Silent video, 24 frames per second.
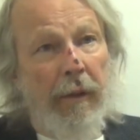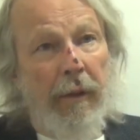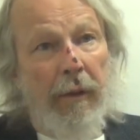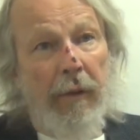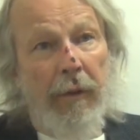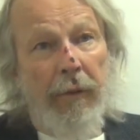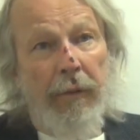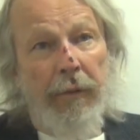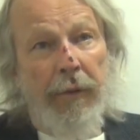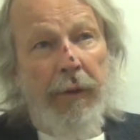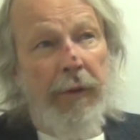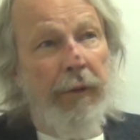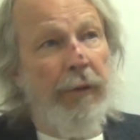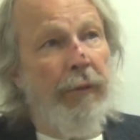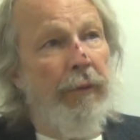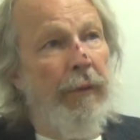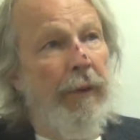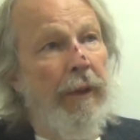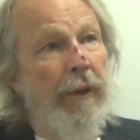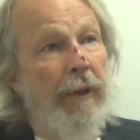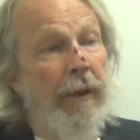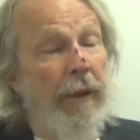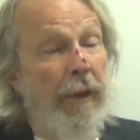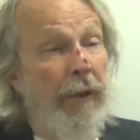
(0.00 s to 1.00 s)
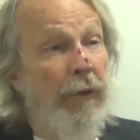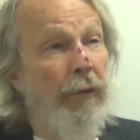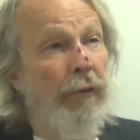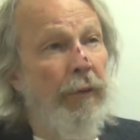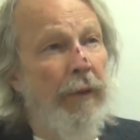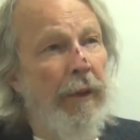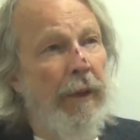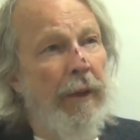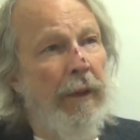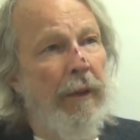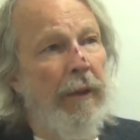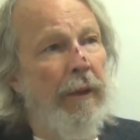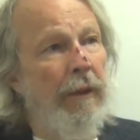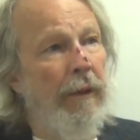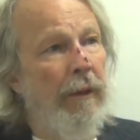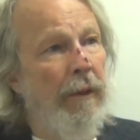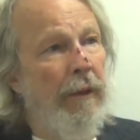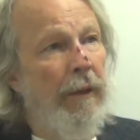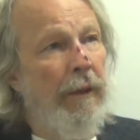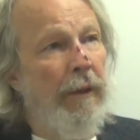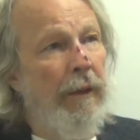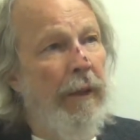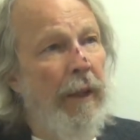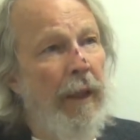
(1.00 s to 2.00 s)
or this week, this week,
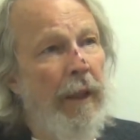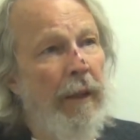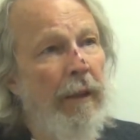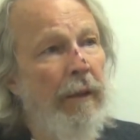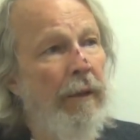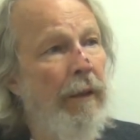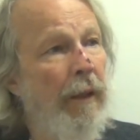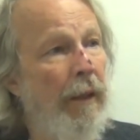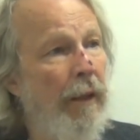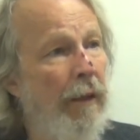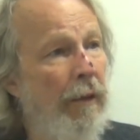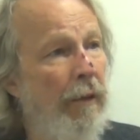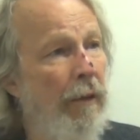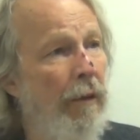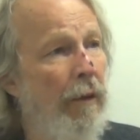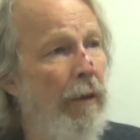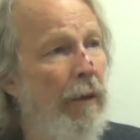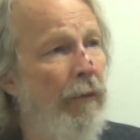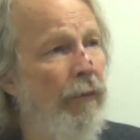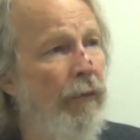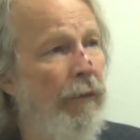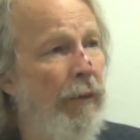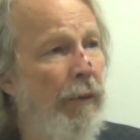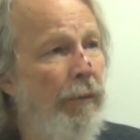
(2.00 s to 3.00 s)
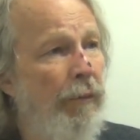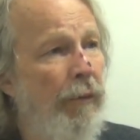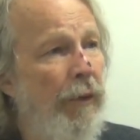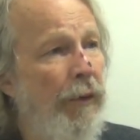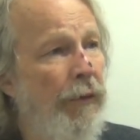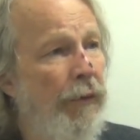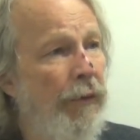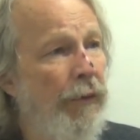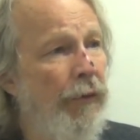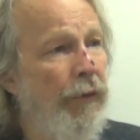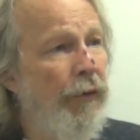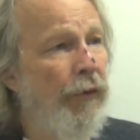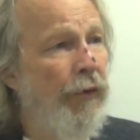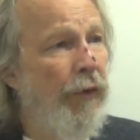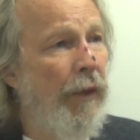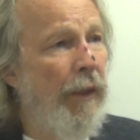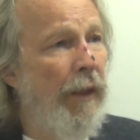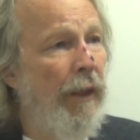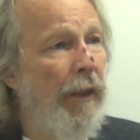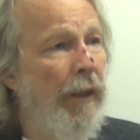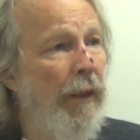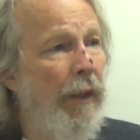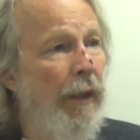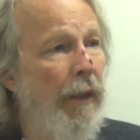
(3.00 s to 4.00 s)
Taylor got a call from the prison
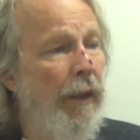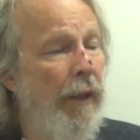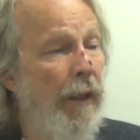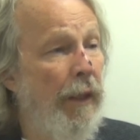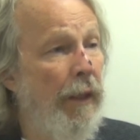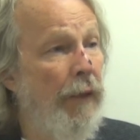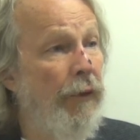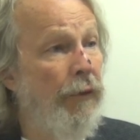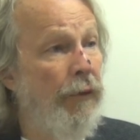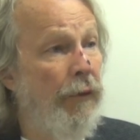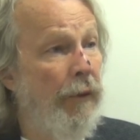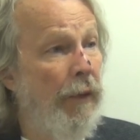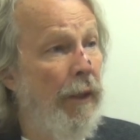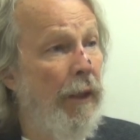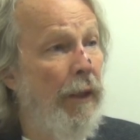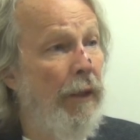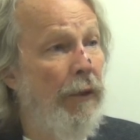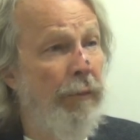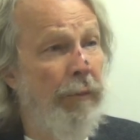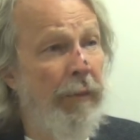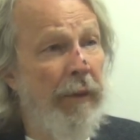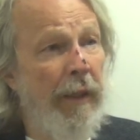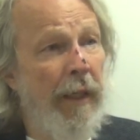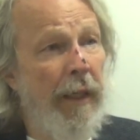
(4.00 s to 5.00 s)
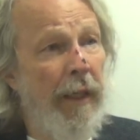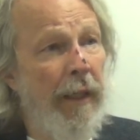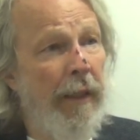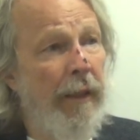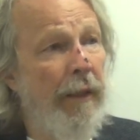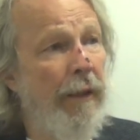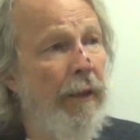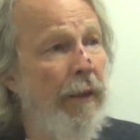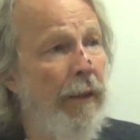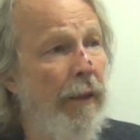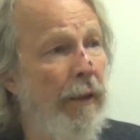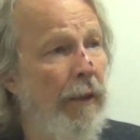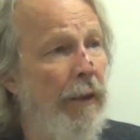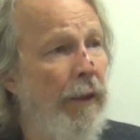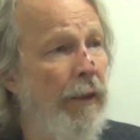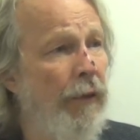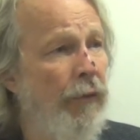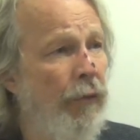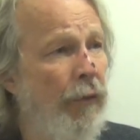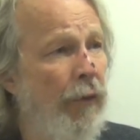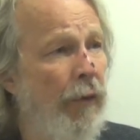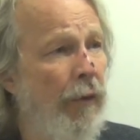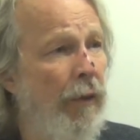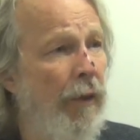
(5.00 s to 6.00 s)
saying that he's he's been added to the list
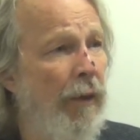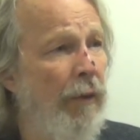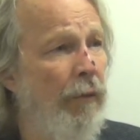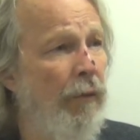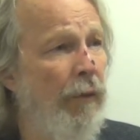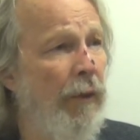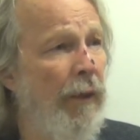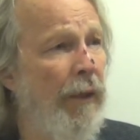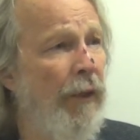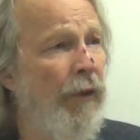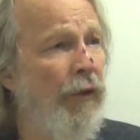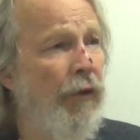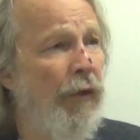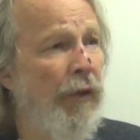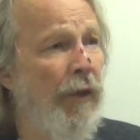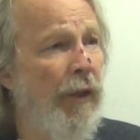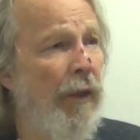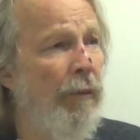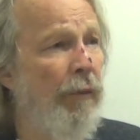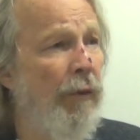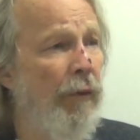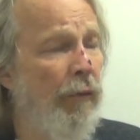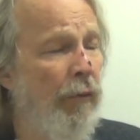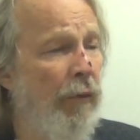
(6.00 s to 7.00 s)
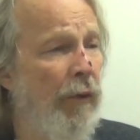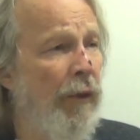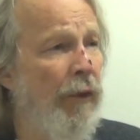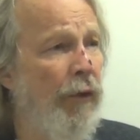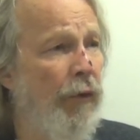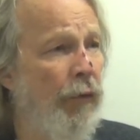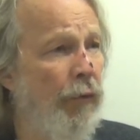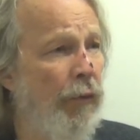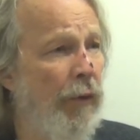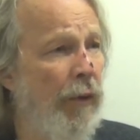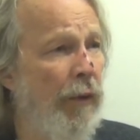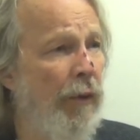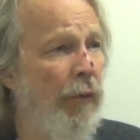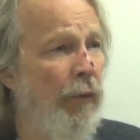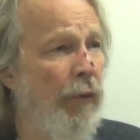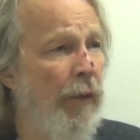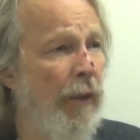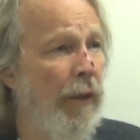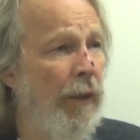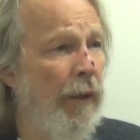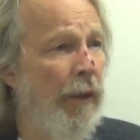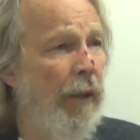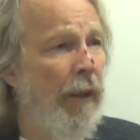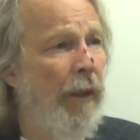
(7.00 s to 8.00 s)
for early release and he'll be released within a
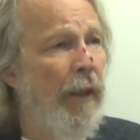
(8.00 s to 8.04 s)
week.